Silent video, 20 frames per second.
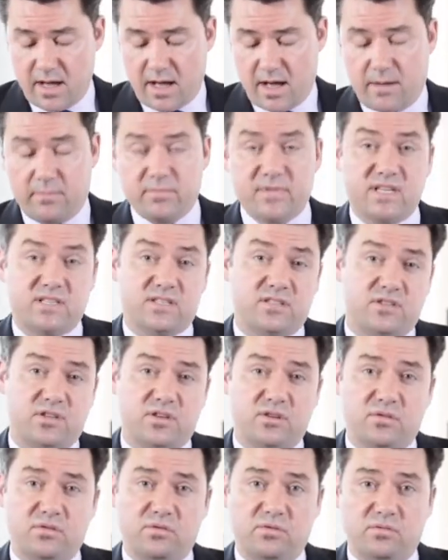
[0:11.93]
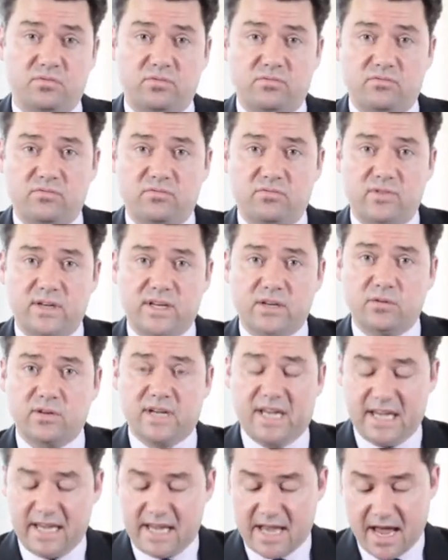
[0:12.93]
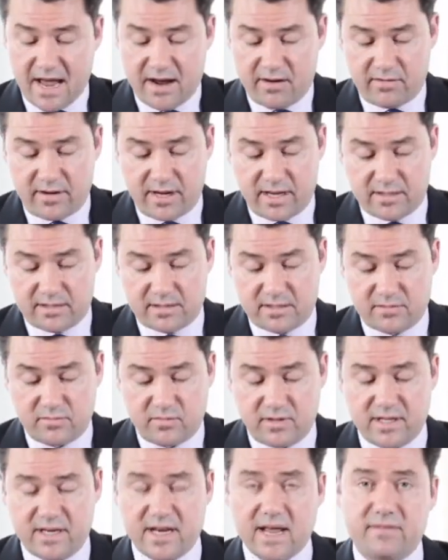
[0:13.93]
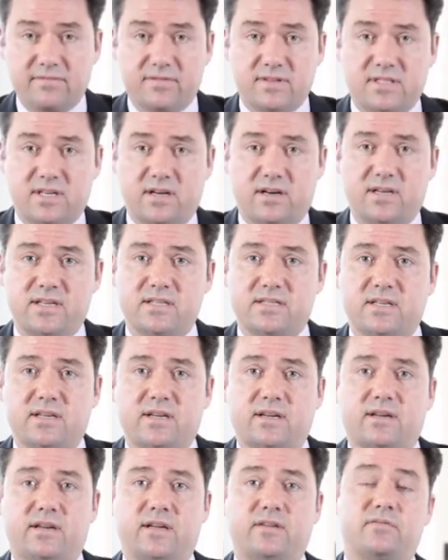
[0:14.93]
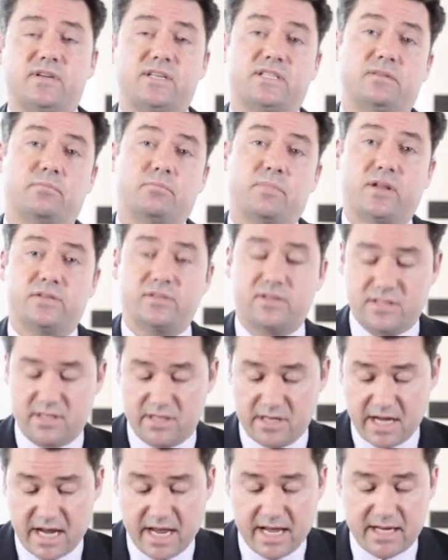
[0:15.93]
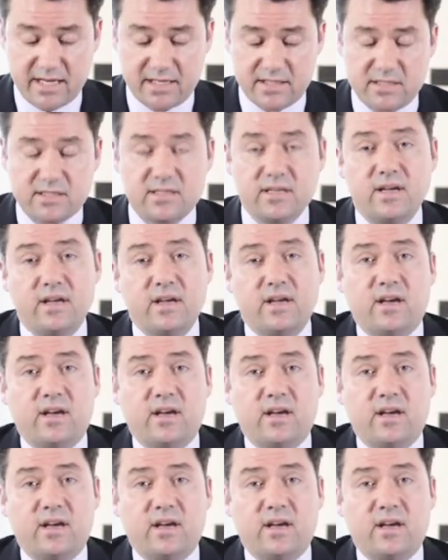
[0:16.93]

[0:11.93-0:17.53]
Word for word: Um, these are two real key areas within advertising in recent months and years.